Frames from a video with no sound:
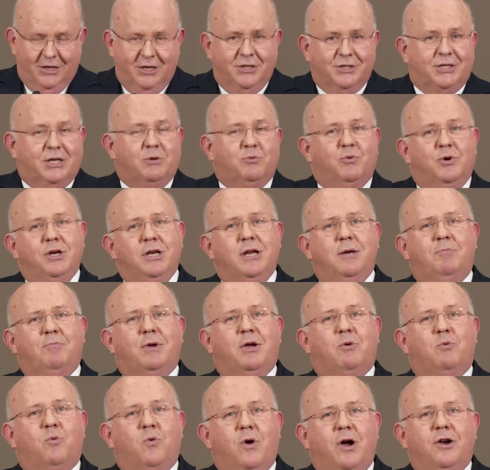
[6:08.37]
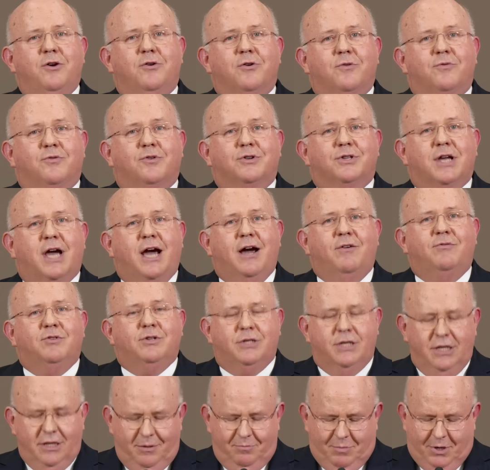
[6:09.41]
See, wouldn't it be wonderful to have a
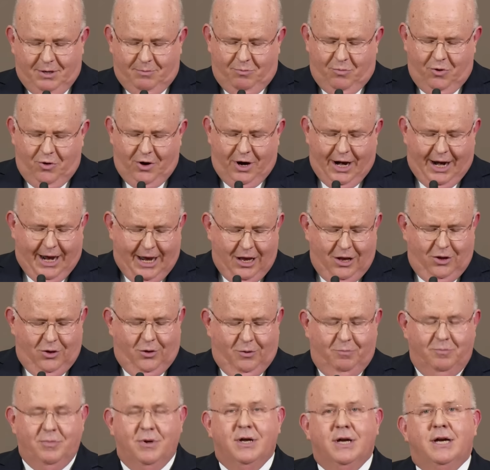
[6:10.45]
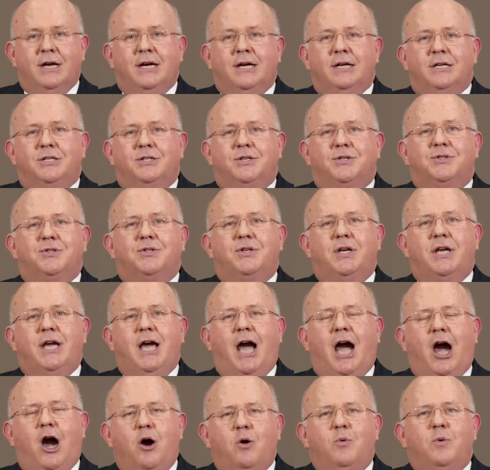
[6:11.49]
little bit more help to see
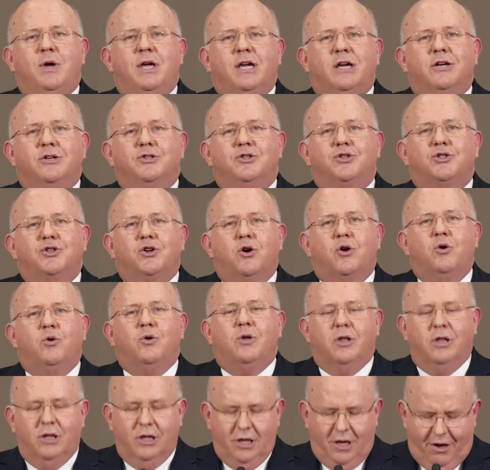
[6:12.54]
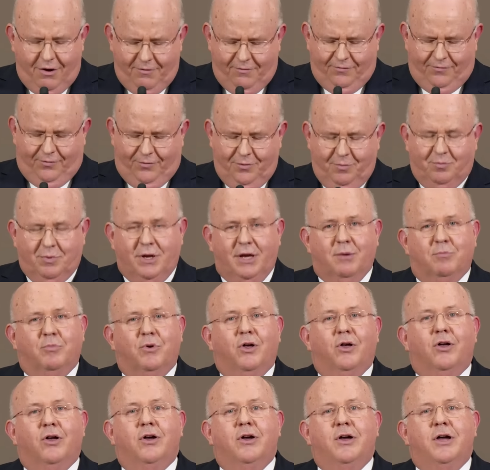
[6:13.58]
how we can show love for people
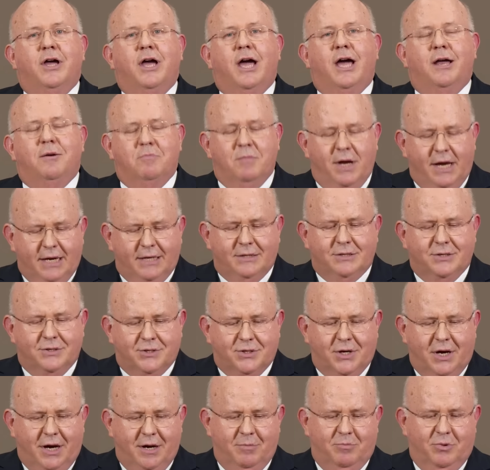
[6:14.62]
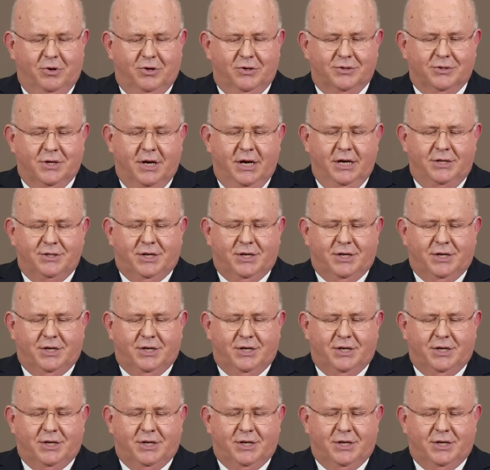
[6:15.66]
and make disciples?